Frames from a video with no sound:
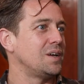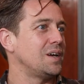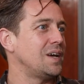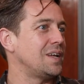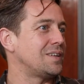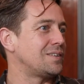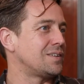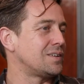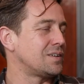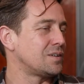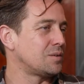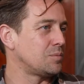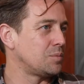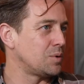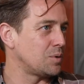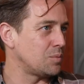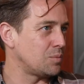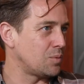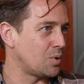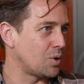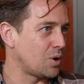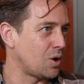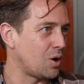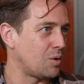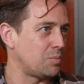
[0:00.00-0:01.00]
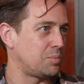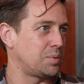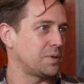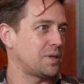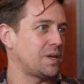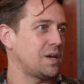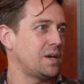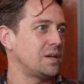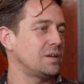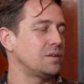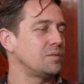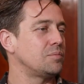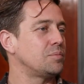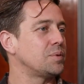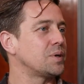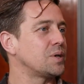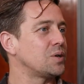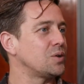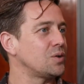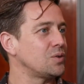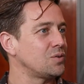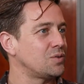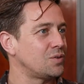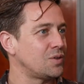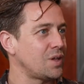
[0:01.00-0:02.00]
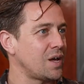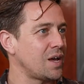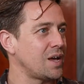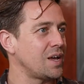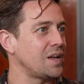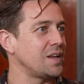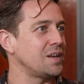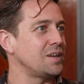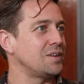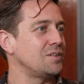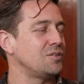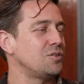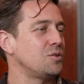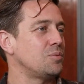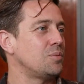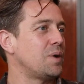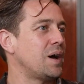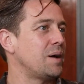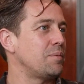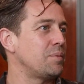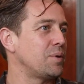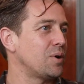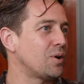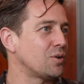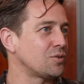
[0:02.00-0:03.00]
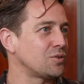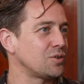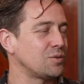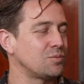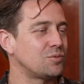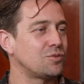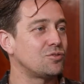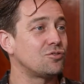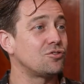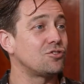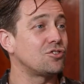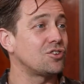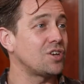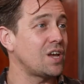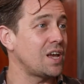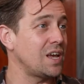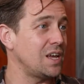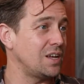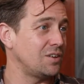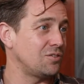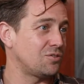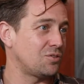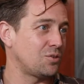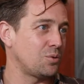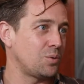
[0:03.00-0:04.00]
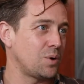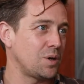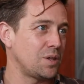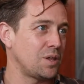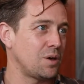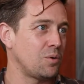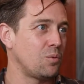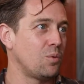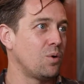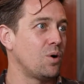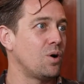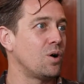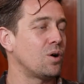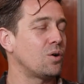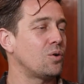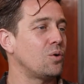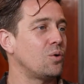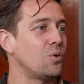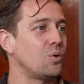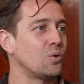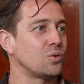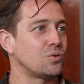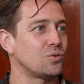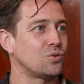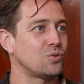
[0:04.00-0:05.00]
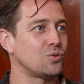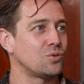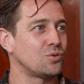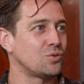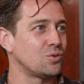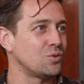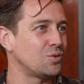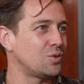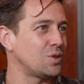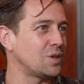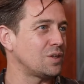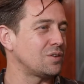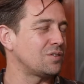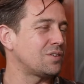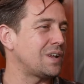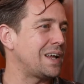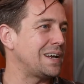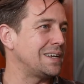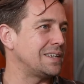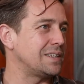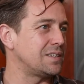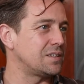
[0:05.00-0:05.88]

it's a little bit more complicated, because then you might be asking them to change the way they work, or to do things slightly